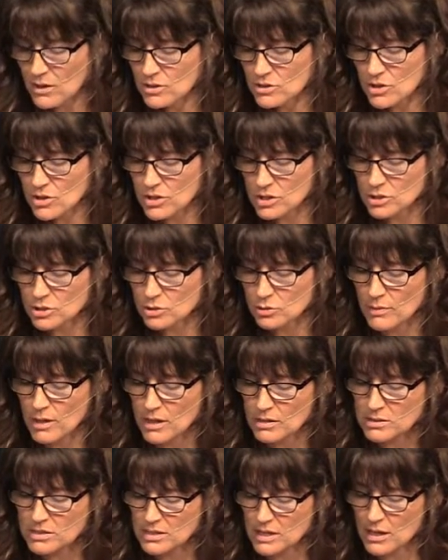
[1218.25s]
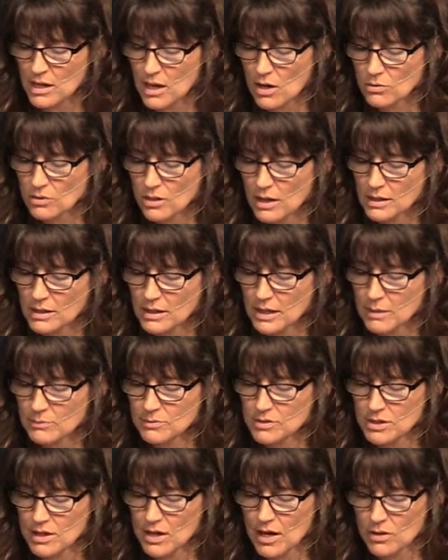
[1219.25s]
So the two men set out and
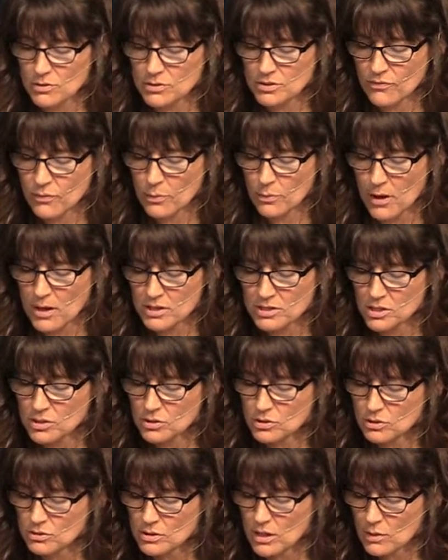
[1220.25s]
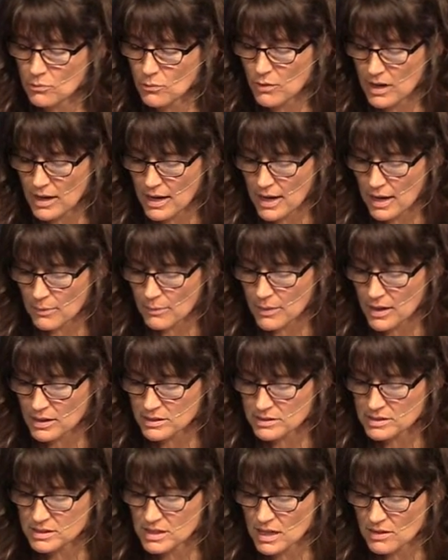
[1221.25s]
came to the house of a prostitute named Rahab
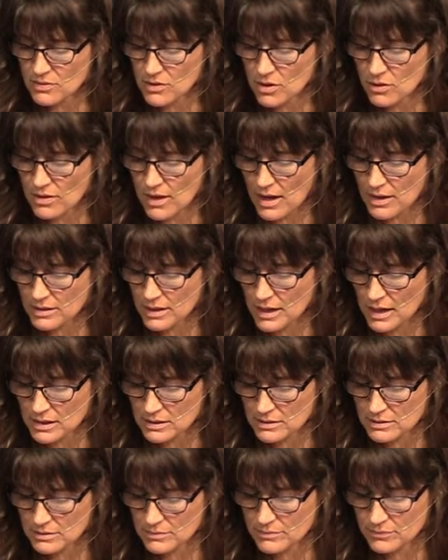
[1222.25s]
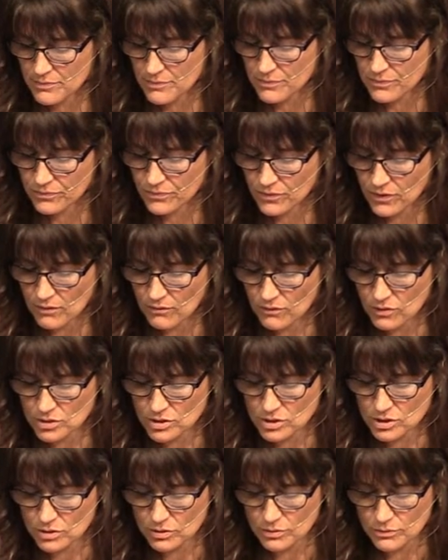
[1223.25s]
and stayed there that night.
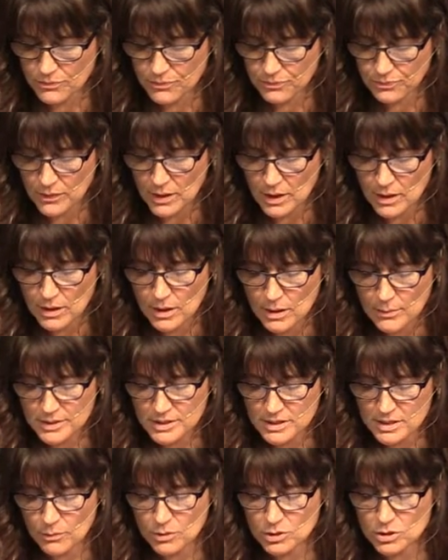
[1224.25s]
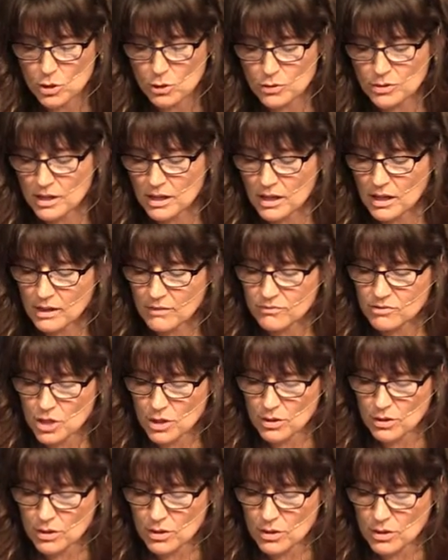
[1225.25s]
Verse 2. But someone told the king of
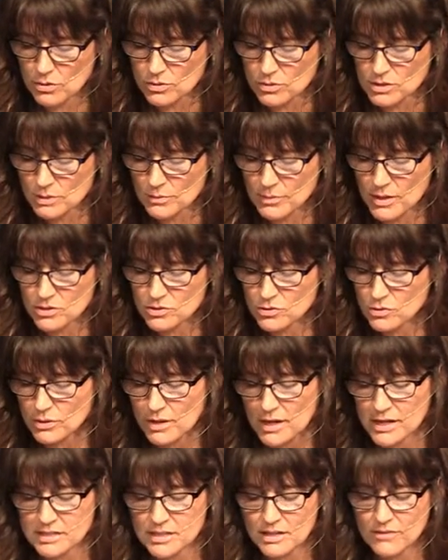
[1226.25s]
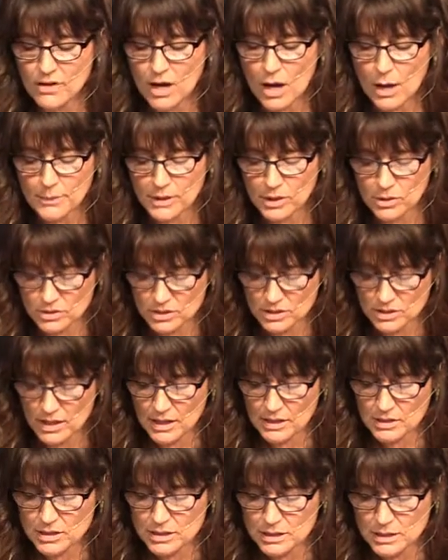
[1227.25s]
Jericho, Some Israelites have come here
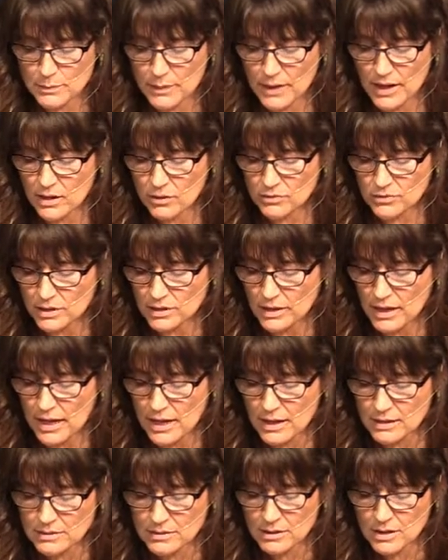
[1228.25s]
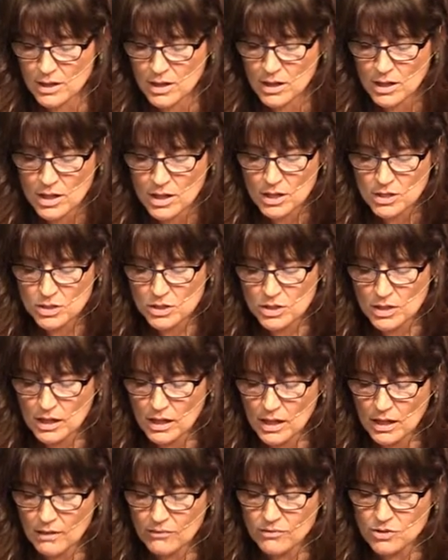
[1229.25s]
tonight to spy out the land. So the
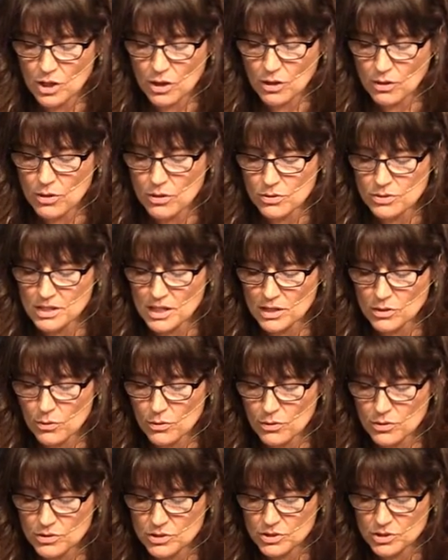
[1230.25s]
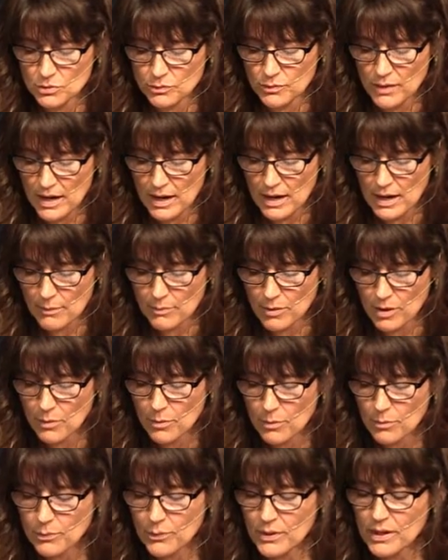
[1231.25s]
king of Jericho sent orders to Rahab
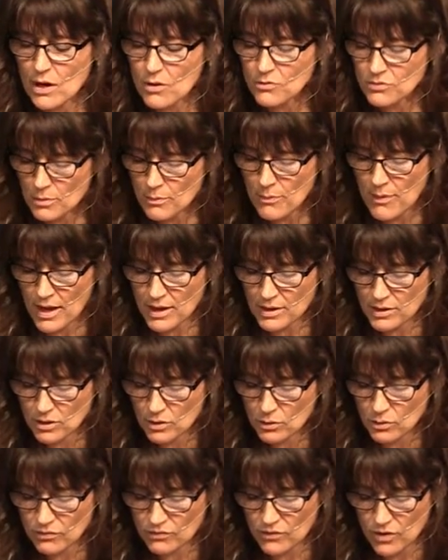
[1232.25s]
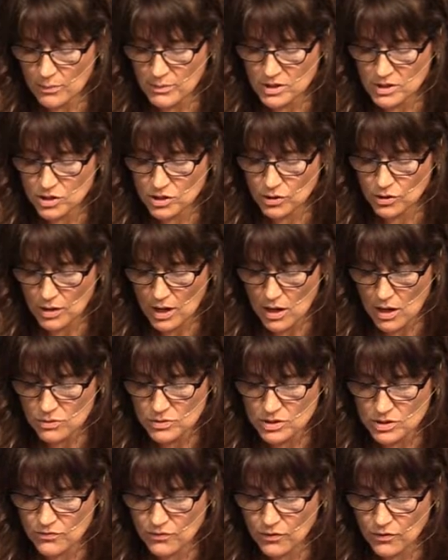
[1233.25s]
Bring out the men who have come into your
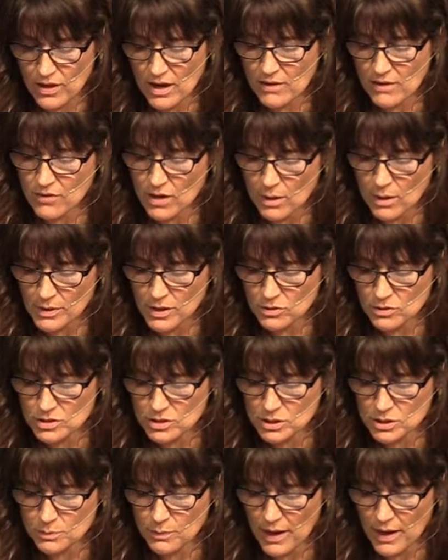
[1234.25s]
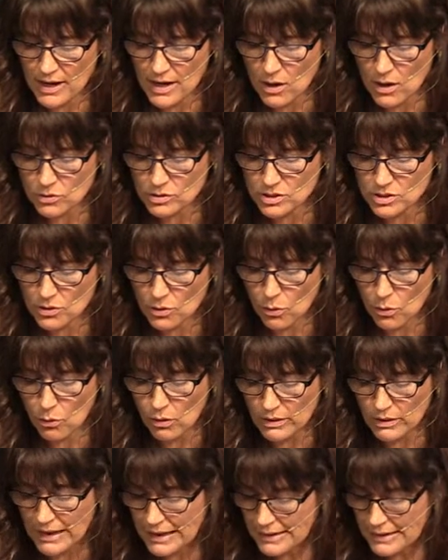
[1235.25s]
house, for they have come here to spy out the
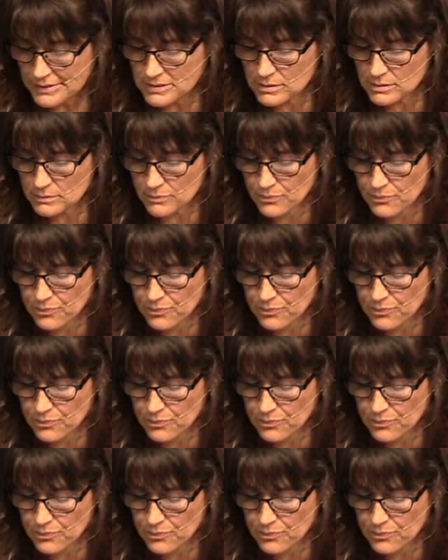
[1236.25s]
whole land.